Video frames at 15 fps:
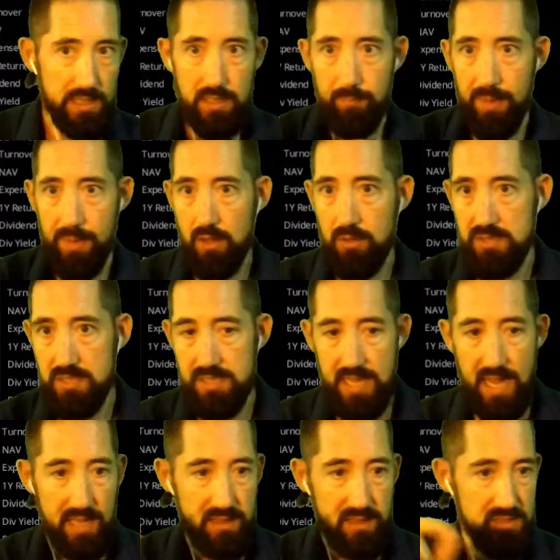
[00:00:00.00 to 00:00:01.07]
imbalances
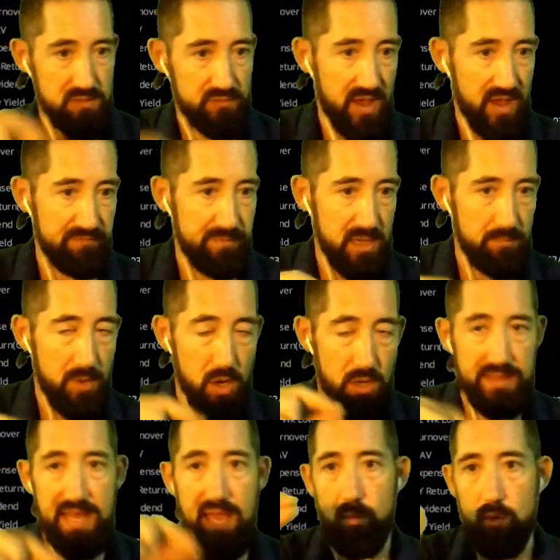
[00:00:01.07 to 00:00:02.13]
at this five minute
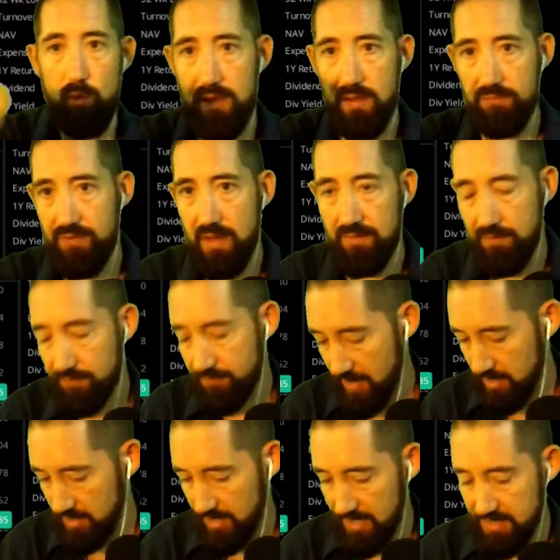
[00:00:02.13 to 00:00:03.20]
mark, that will get fi
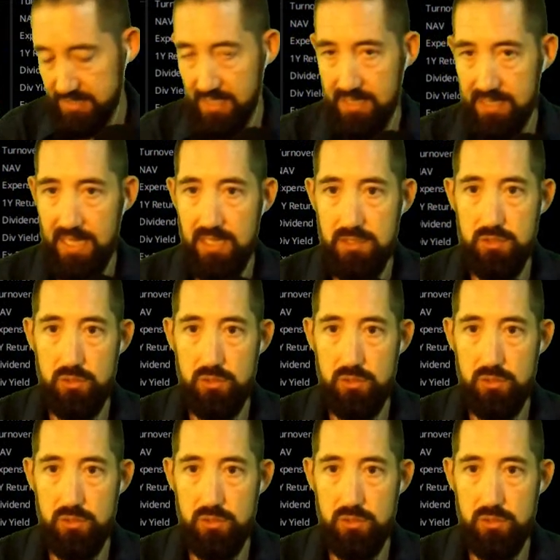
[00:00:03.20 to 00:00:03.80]
finalized at the end.